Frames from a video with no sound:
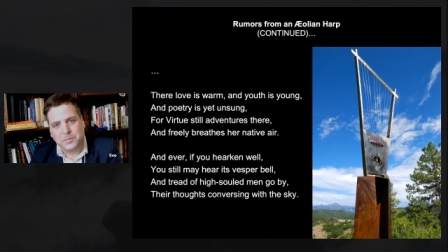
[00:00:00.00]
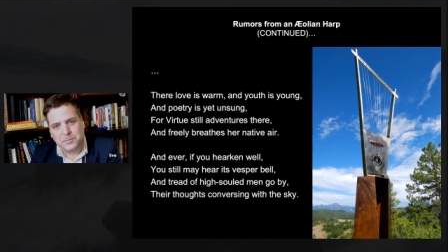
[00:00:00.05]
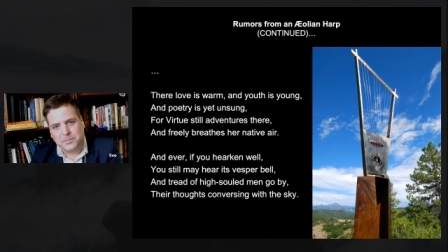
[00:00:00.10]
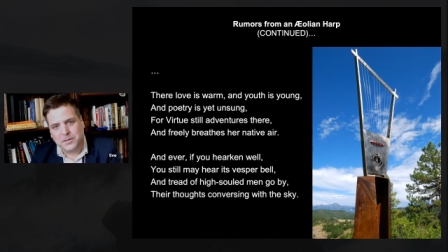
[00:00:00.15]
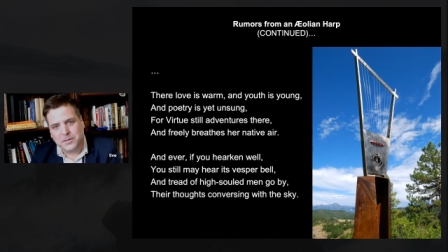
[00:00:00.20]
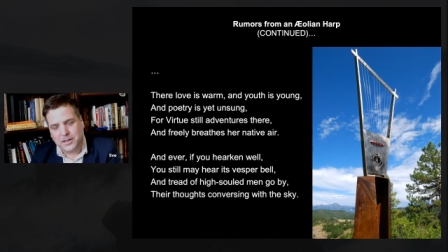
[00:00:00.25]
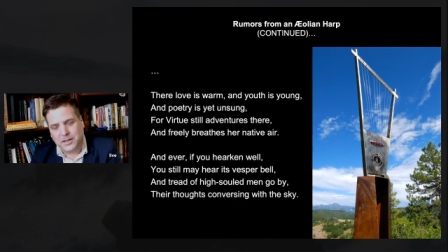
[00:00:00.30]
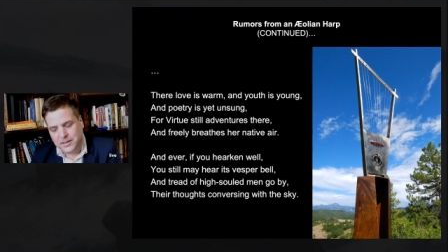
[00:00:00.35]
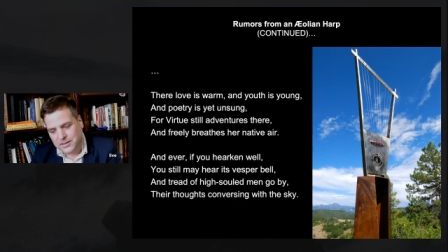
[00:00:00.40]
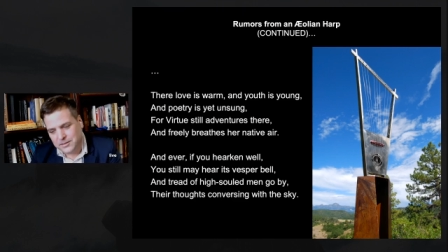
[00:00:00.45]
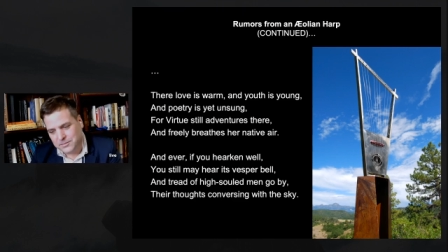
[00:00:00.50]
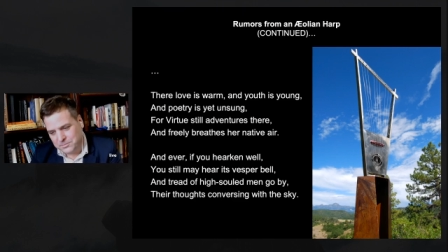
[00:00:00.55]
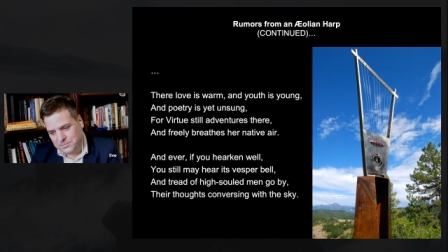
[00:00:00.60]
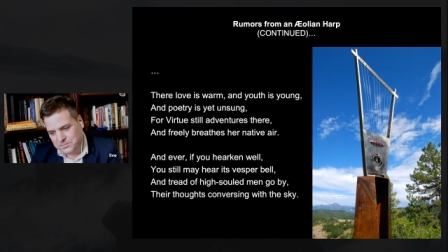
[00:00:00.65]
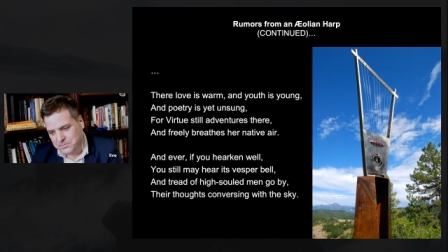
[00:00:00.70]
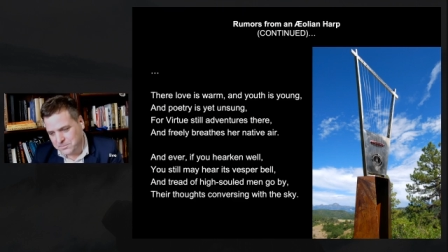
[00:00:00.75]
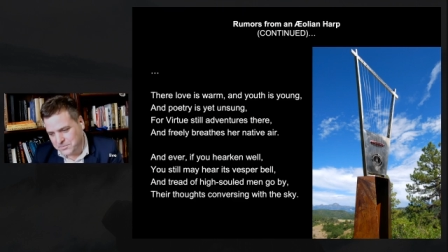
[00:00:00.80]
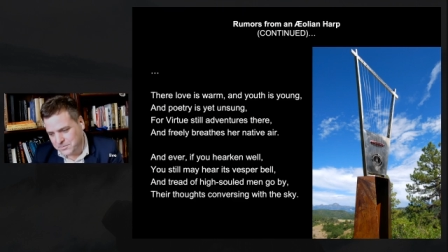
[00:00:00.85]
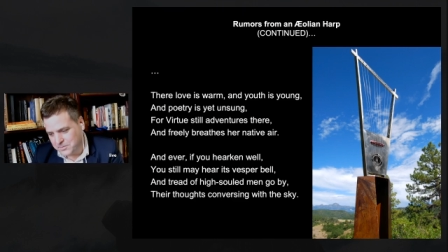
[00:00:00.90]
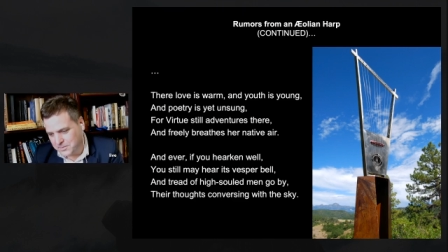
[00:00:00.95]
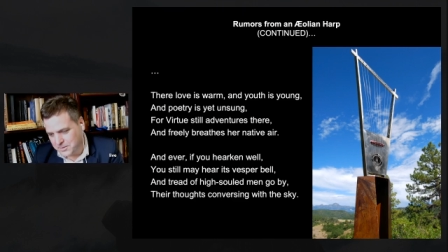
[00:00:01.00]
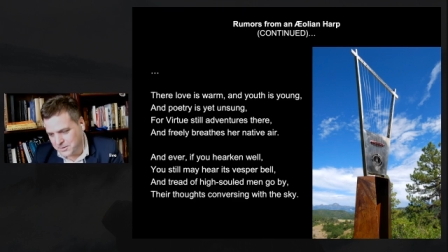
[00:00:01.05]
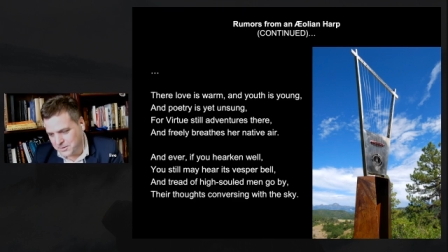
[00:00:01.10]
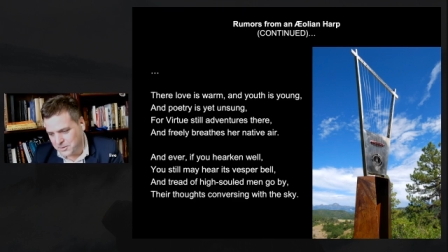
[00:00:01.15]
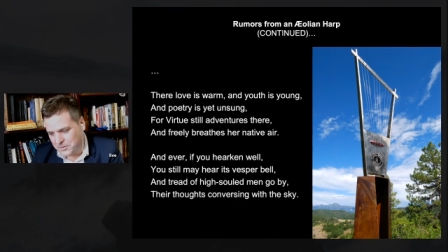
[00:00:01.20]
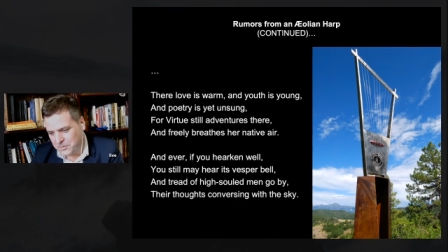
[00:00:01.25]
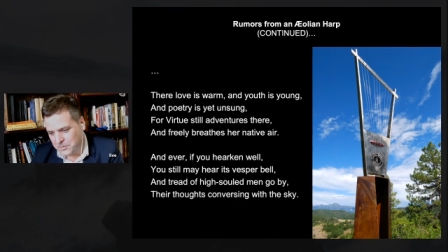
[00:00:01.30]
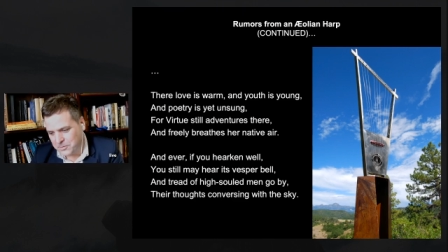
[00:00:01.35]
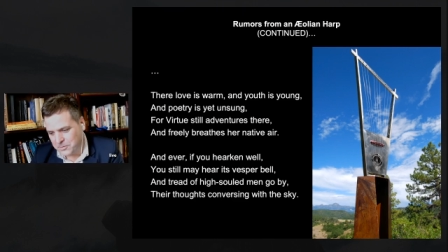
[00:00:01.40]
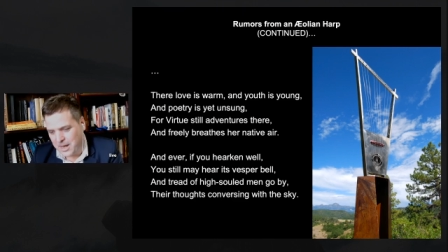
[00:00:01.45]
uh, you
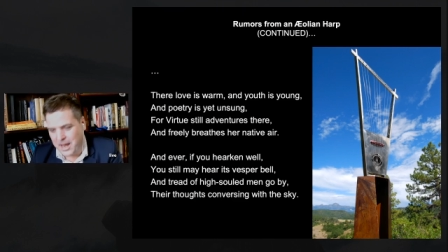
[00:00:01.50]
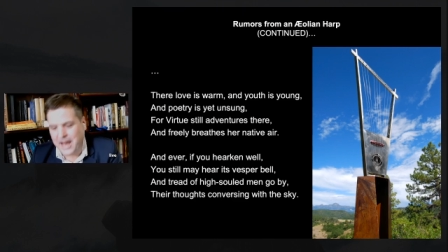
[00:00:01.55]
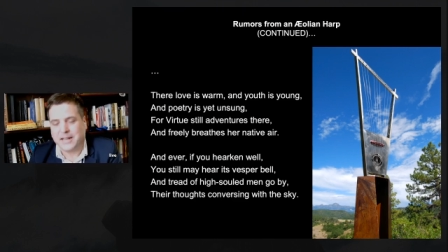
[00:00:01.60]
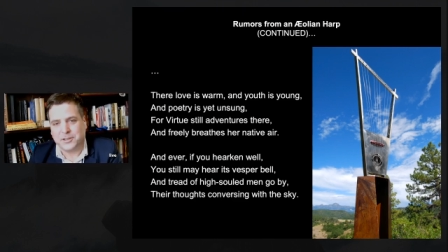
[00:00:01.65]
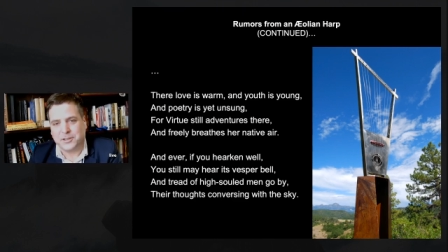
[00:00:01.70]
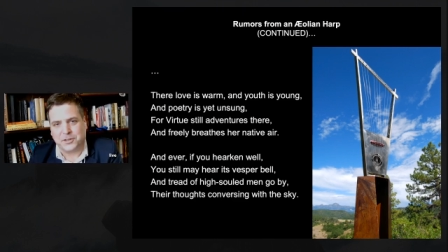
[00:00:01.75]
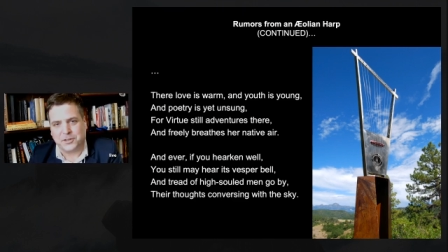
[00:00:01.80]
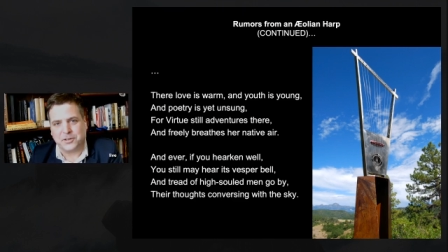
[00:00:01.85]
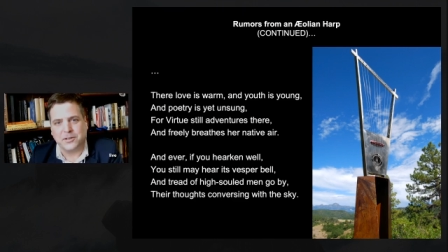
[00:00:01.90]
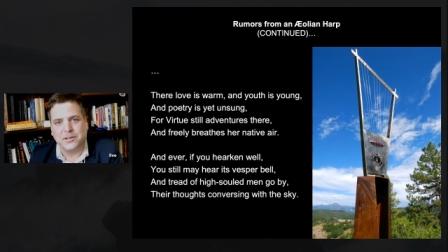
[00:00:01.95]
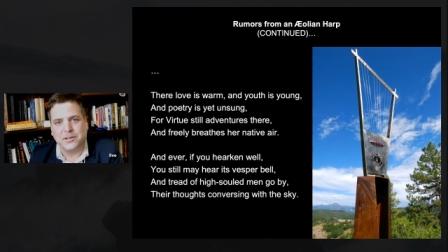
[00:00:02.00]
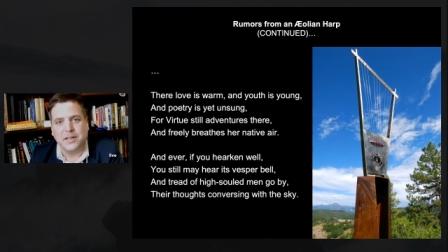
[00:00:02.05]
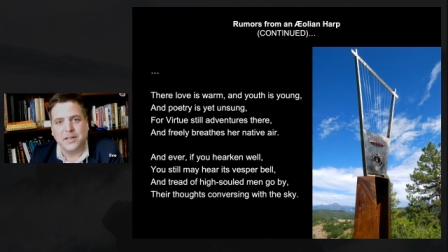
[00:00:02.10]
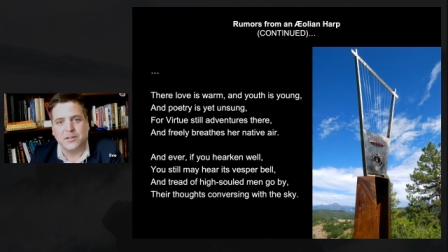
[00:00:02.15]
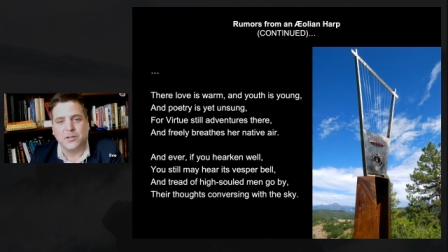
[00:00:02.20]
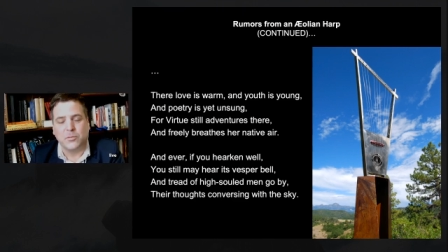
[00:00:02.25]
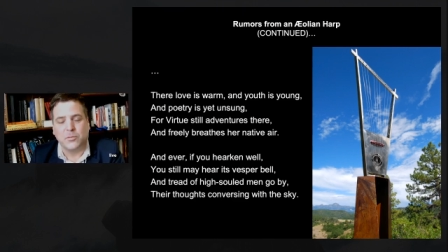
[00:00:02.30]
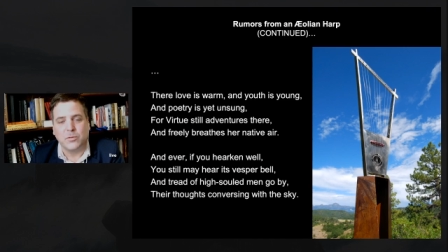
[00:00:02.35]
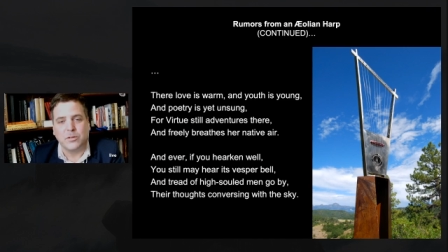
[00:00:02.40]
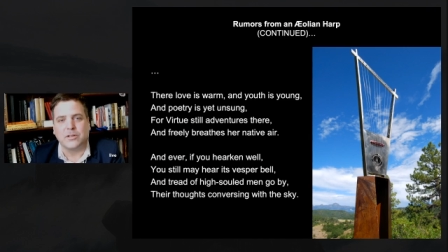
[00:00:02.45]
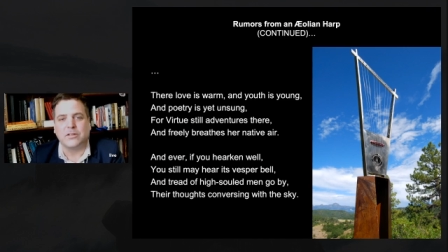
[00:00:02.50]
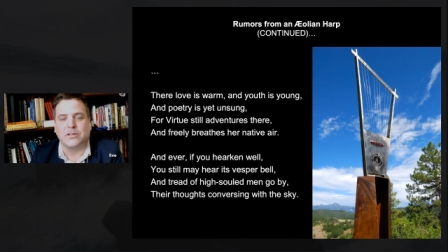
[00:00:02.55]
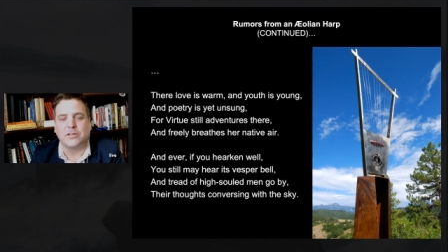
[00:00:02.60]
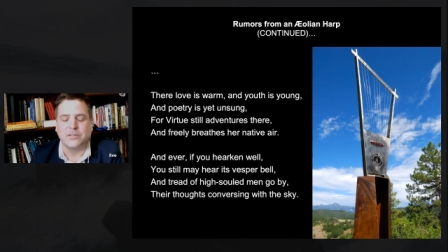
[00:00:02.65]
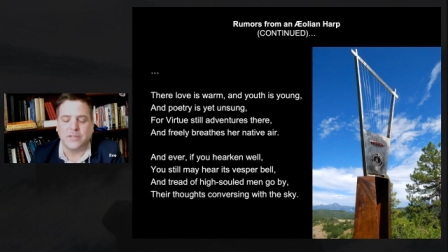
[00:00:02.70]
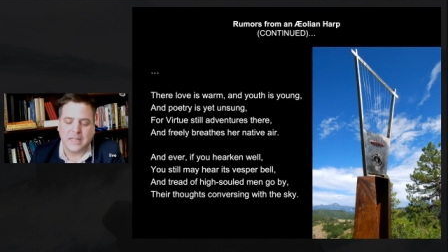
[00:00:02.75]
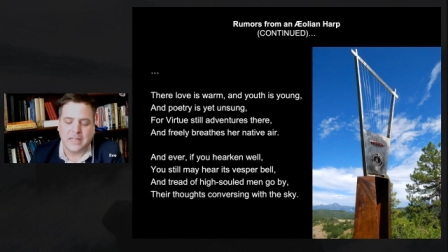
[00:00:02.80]
know, actor in the world.